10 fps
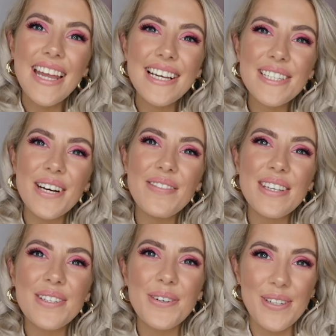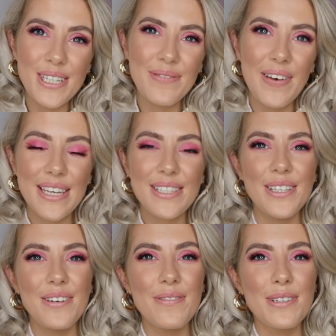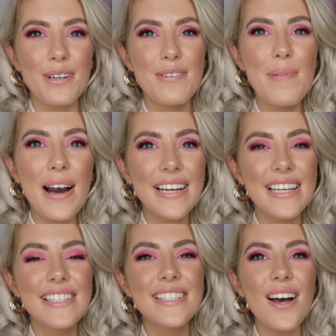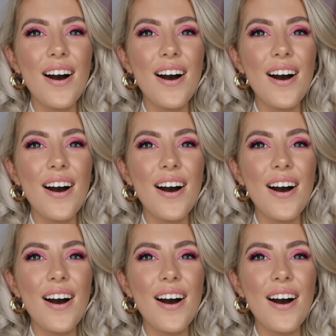Next up, this gorgeous pink suit from Dorothy Perkins.